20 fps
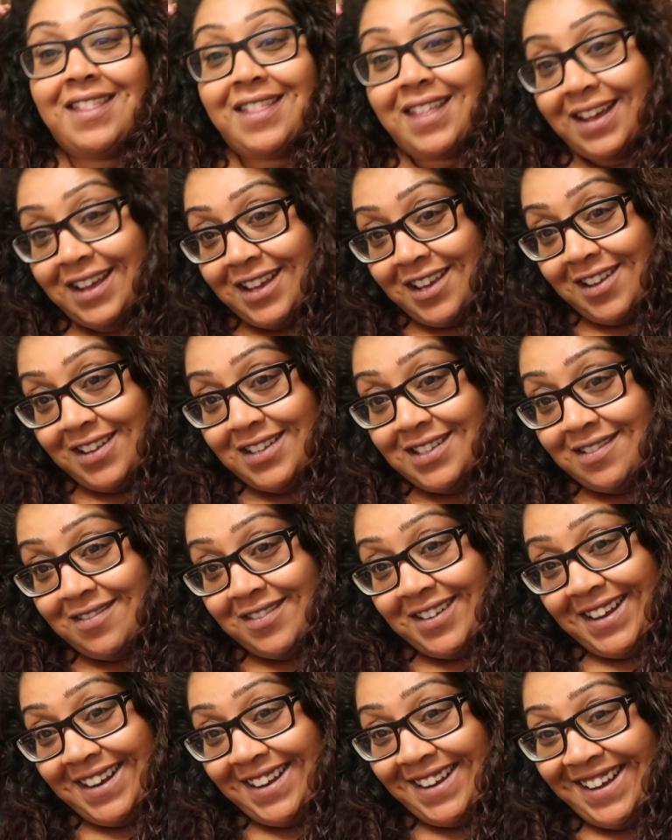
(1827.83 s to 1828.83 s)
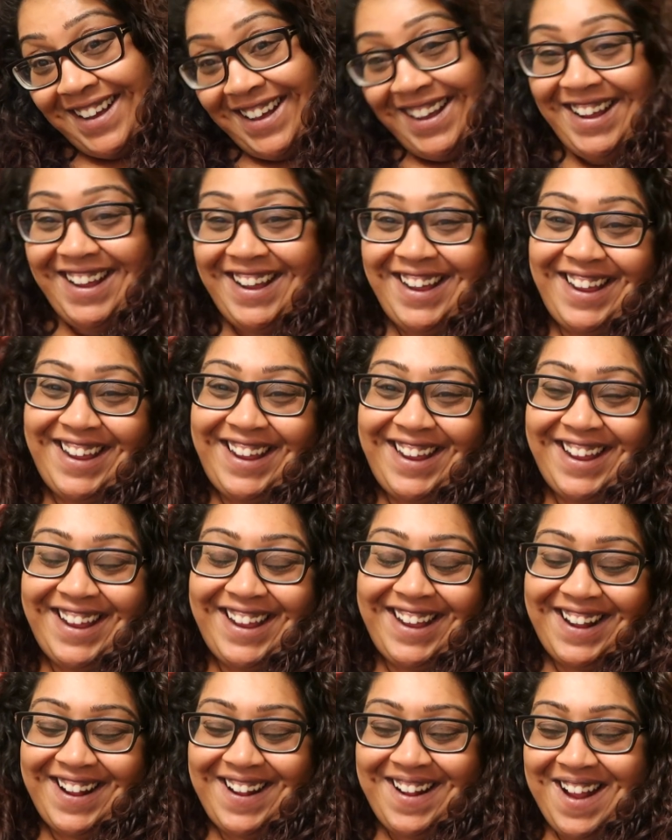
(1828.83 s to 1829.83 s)
Thank you, Serena,
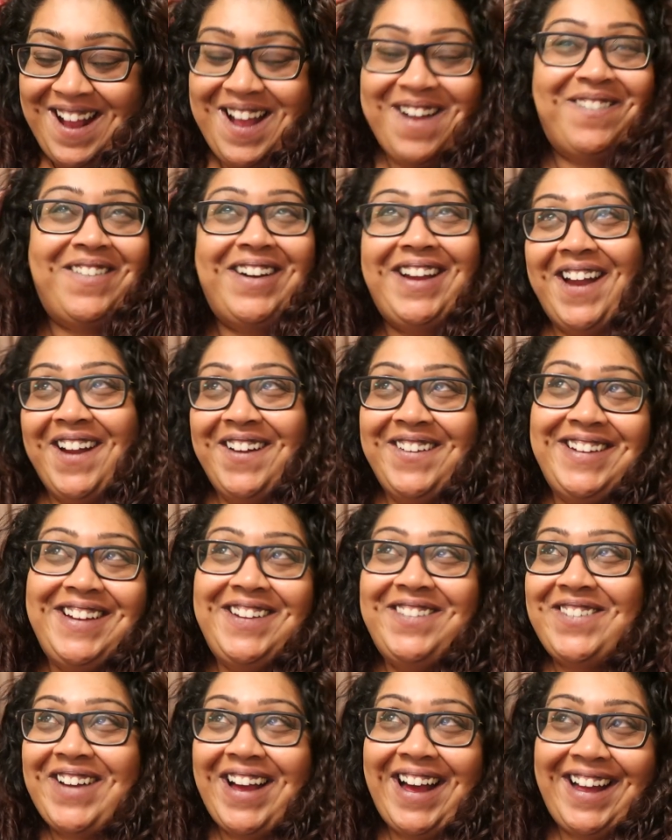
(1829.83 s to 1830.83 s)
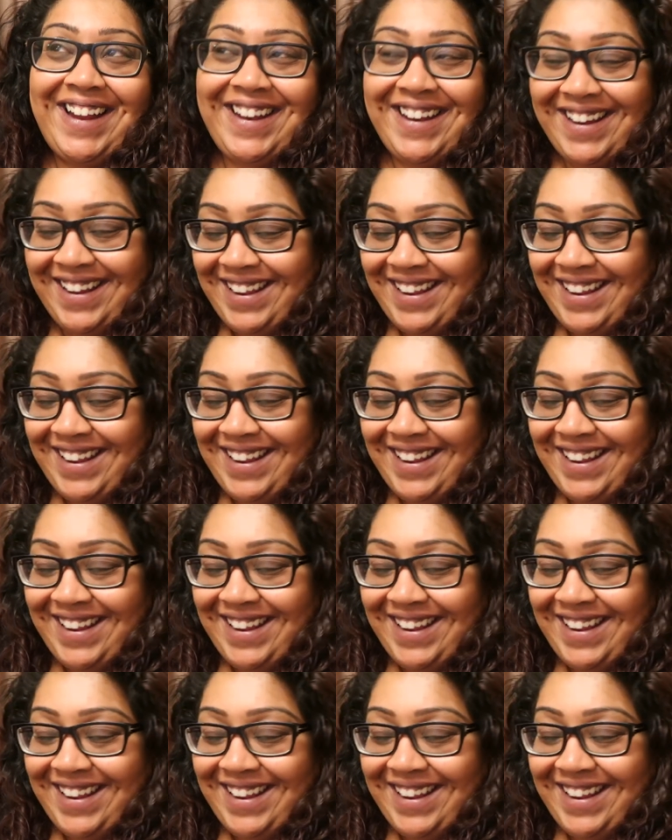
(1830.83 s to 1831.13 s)
my only fan.